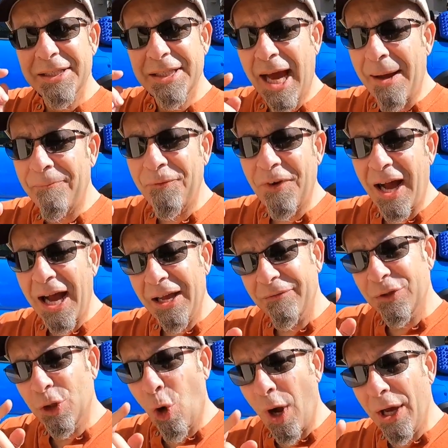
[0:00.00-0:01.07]
Top
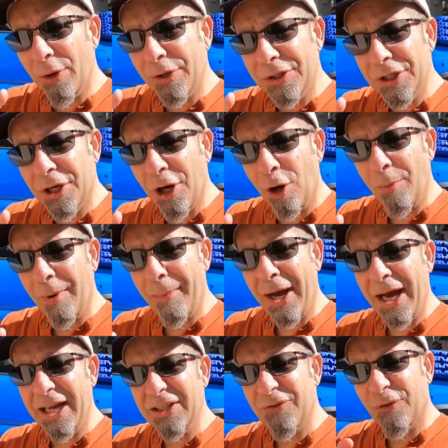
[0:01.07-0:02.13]
five Toyota Tacoma
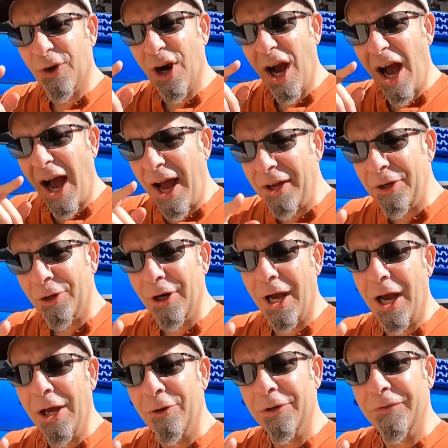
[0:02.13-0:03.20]
mods for under
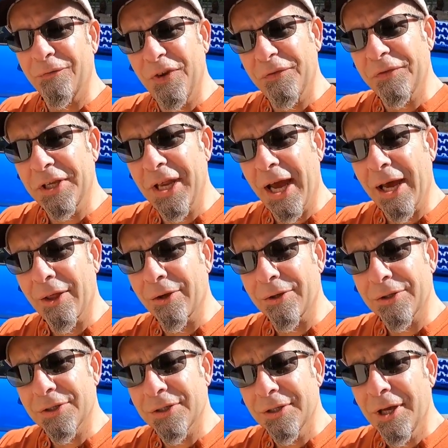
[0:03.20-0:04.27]

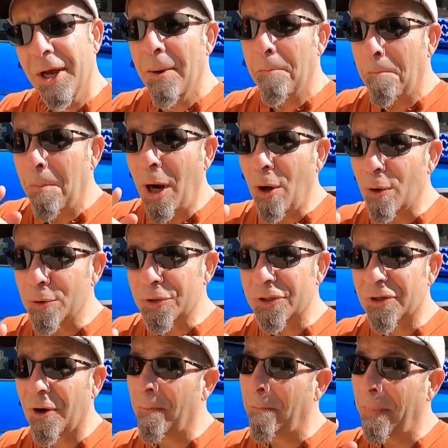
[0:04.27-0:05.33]
$150.
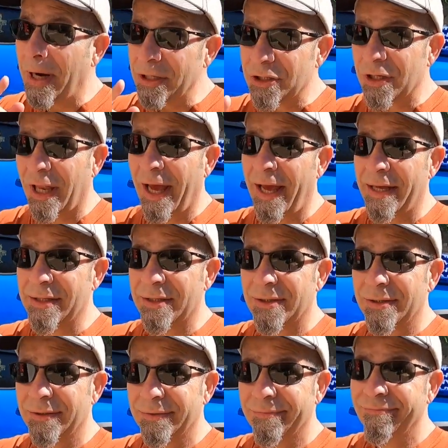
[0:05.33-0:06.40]
Most are much less.